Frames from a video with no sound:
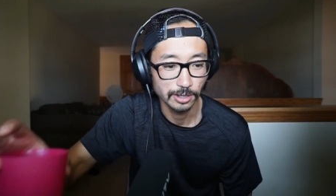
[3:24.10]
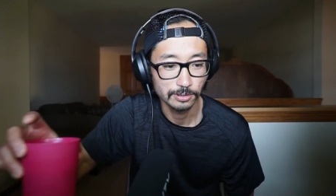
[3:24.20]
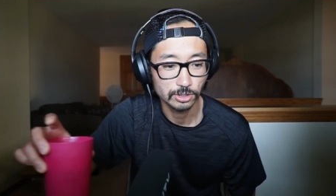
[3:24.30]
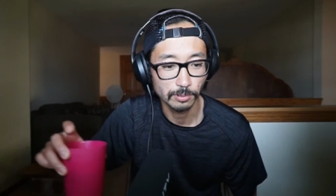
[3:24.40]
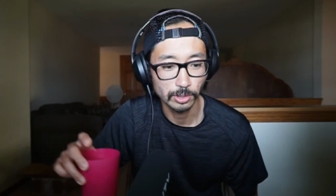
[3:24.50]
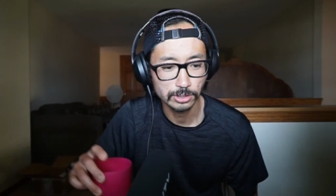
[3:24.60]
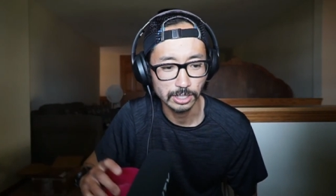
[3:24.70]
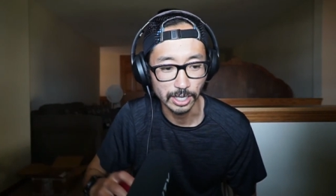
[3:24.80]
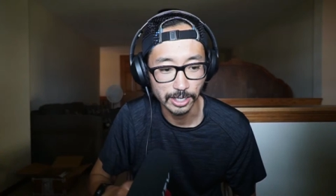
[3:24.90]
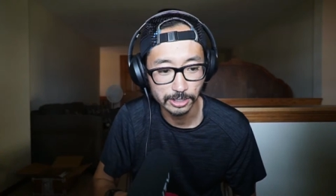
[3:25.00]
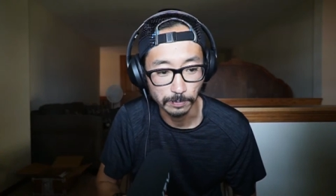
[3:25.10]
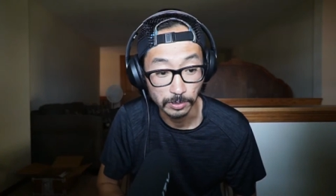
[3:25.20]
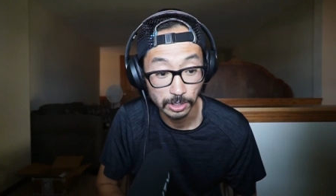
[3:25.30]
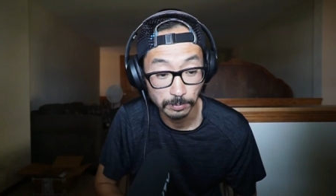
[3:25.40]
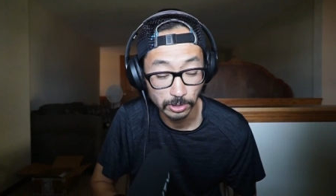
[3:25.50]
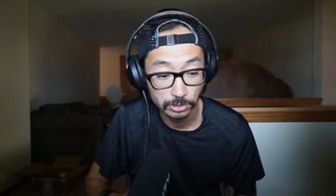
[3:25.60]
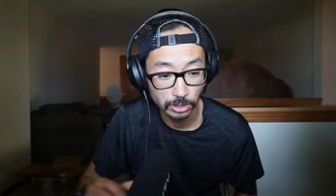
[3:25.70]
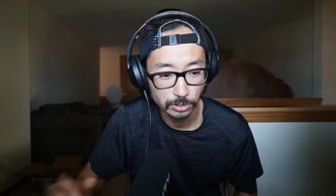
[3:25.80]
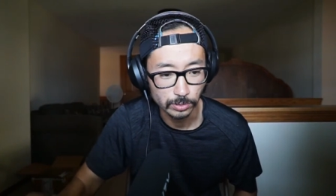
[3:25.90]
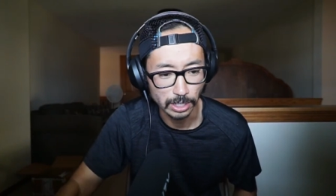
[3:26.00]
Sean Marshall said, I got some peanut butter
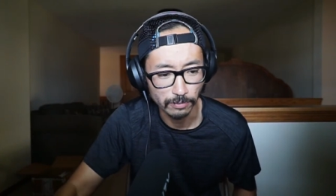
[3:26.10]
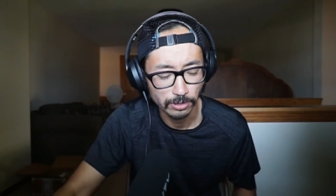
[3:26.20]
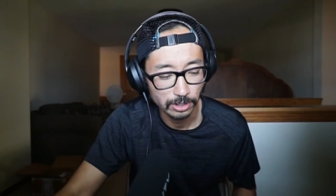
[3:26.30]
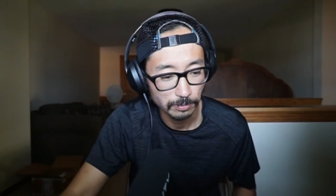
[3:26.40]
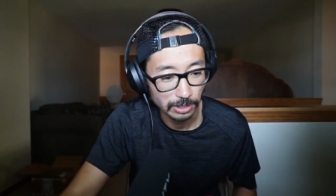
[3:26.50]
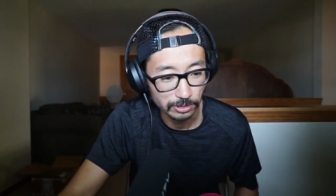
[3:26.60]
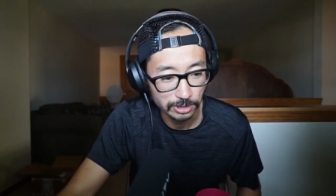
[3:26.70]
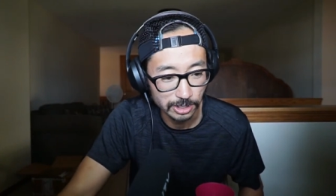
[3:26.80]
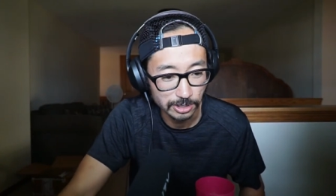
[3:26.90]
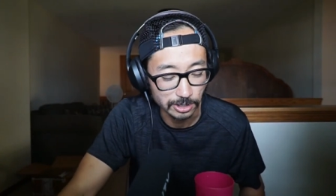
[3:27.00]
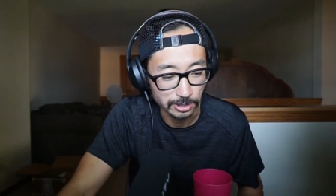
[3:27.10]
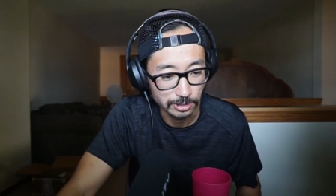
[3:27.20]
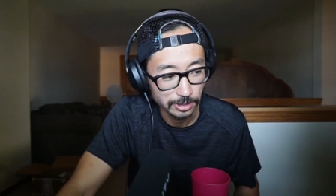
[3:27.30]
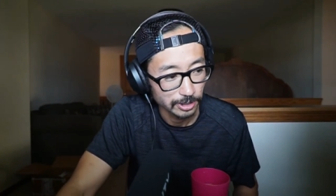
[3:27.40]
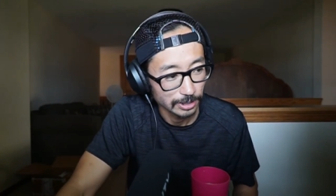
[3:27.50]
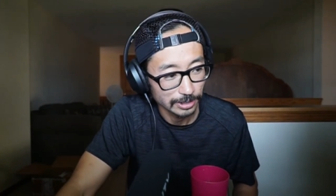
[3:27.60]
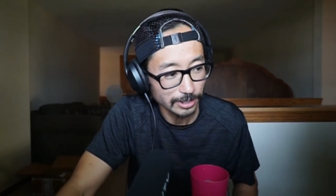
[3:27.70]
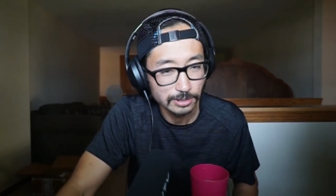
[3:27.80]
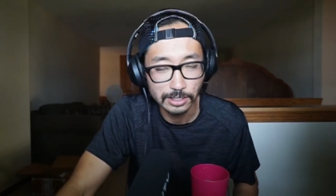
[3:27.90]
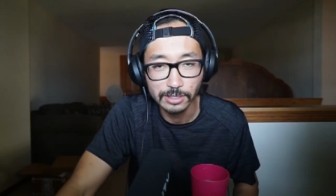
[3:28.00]
toast with everything bagel seasoning.
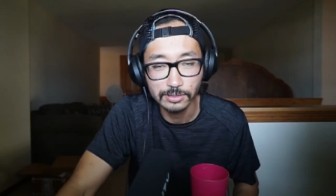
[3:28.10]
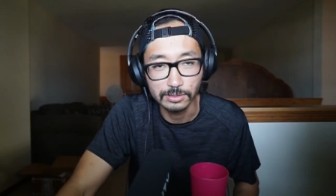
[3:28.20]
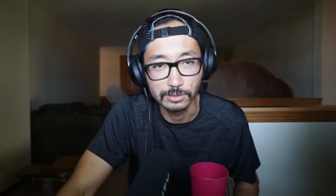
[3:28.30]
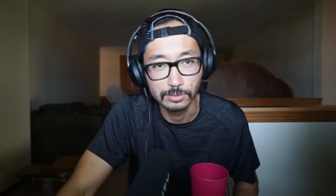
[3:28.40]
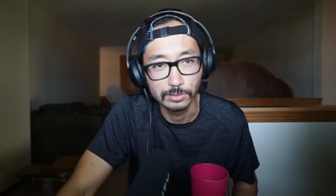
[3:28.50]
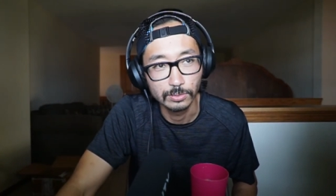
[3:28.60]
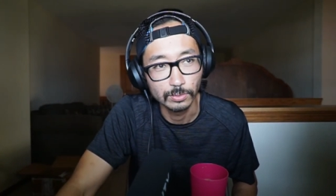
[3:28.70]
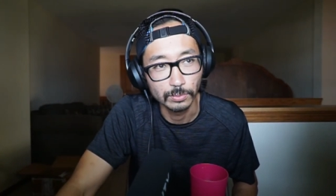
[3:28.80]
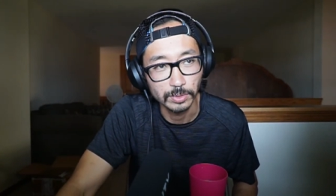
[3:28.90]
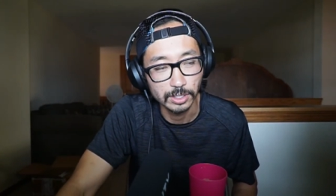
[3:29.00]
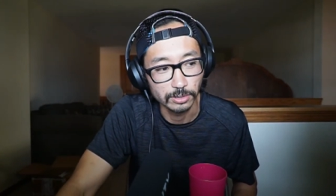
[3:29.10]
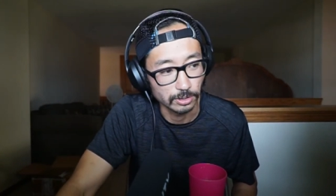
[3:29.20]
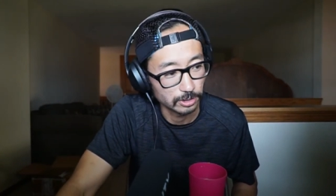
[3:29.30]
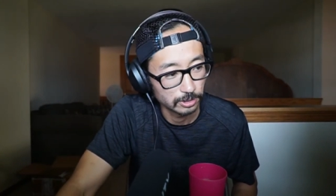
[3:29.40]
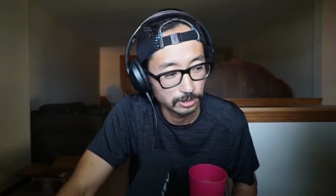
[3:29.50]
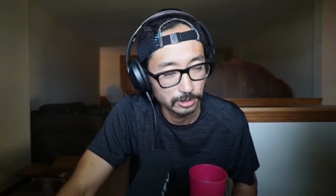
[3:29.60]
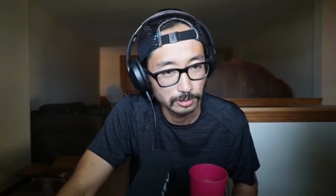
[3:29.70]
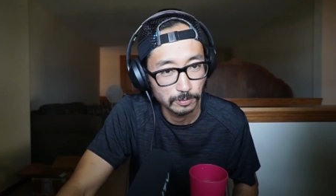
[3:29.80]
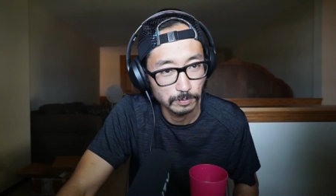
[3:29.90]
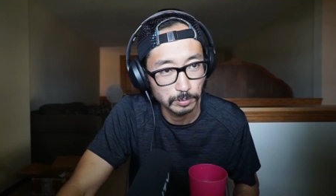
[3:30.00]
That sounds weird,
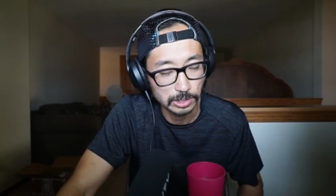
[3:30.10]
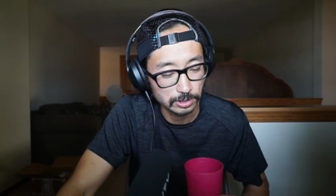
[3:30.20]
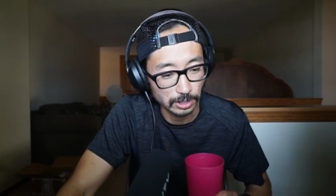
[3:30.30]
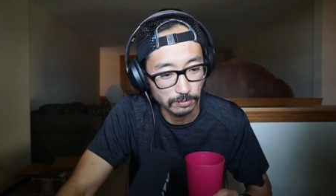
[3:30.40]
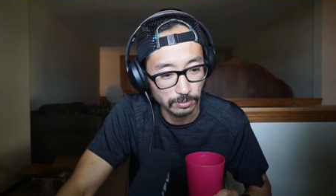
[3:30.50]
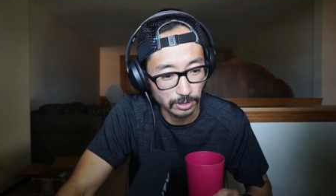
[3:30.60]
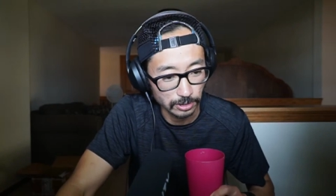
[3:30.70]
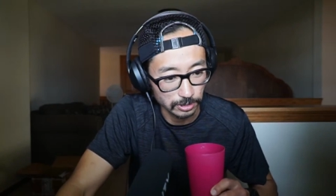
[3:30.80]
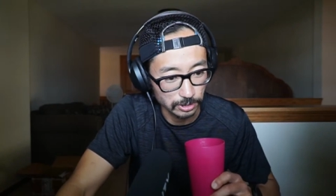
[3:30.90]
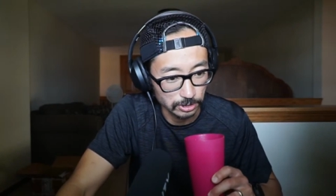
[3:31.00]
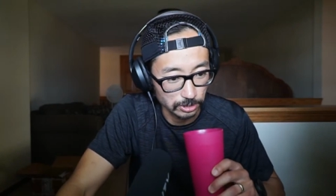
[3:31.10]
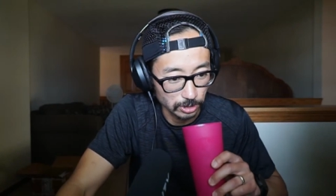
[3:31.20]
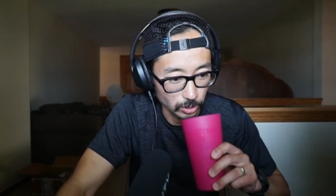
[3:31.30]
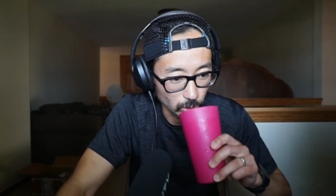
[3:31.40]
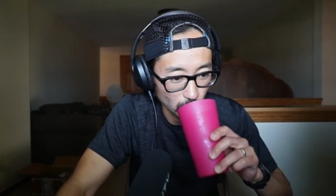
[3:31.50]
but savory and delicious too.